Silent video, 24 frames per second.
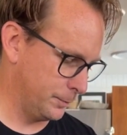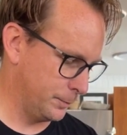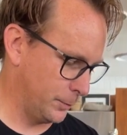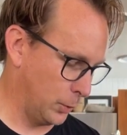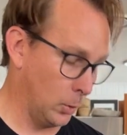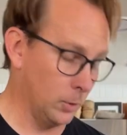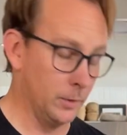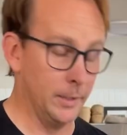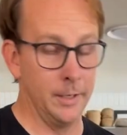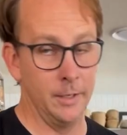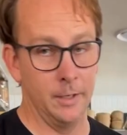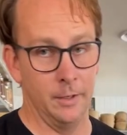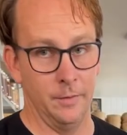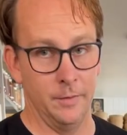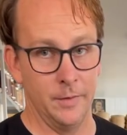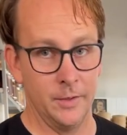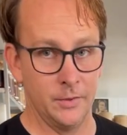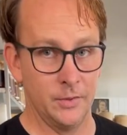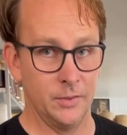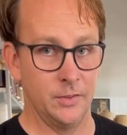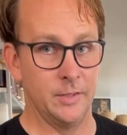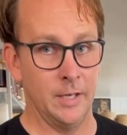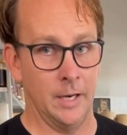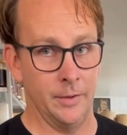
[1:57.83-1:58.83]
Port Lincoln.
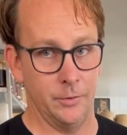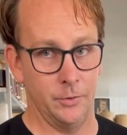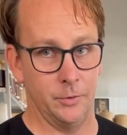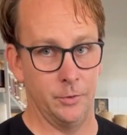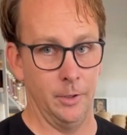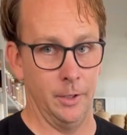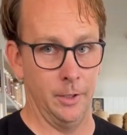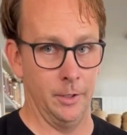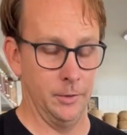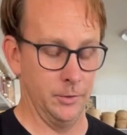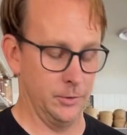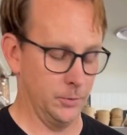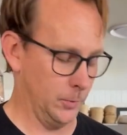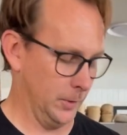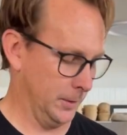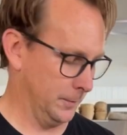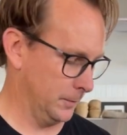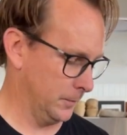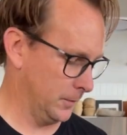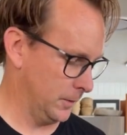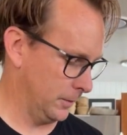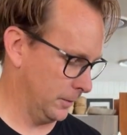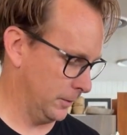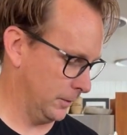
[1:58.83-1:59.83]
This is South Australian squid.
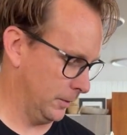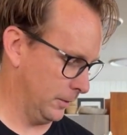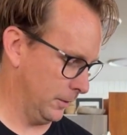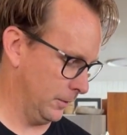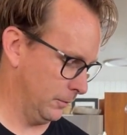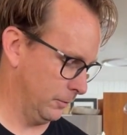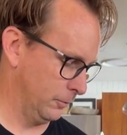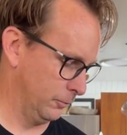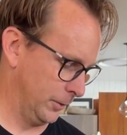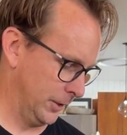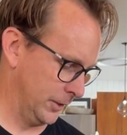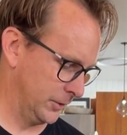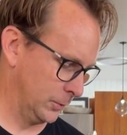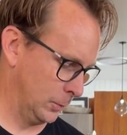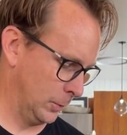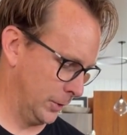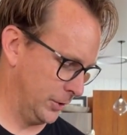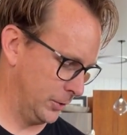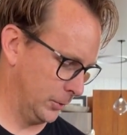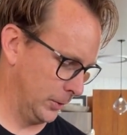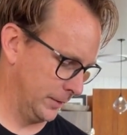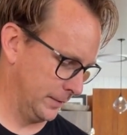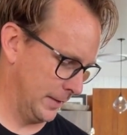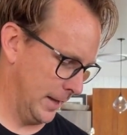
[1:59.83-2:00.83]
The reason
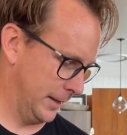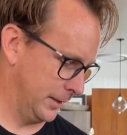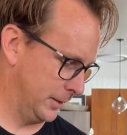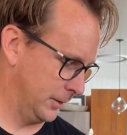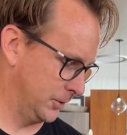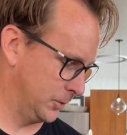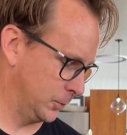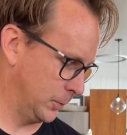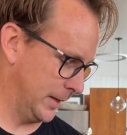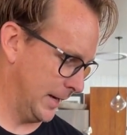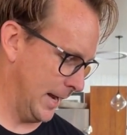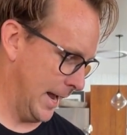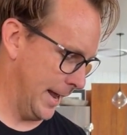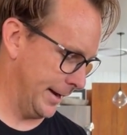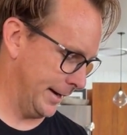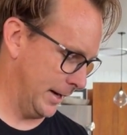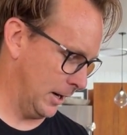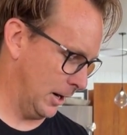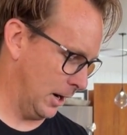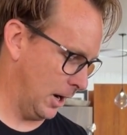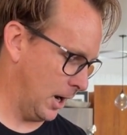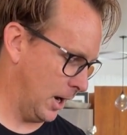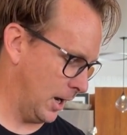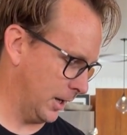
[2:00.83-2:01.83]
we're doing that is we had
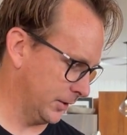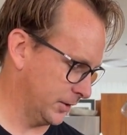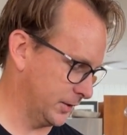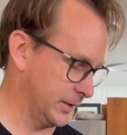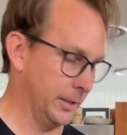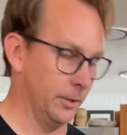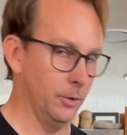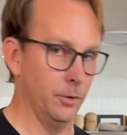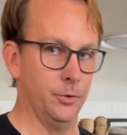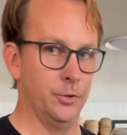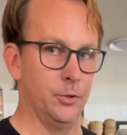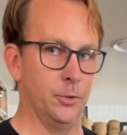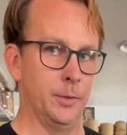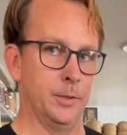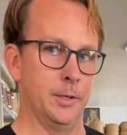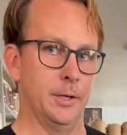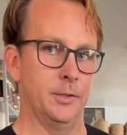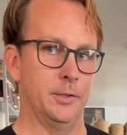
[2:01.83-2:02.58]
our heart set on doing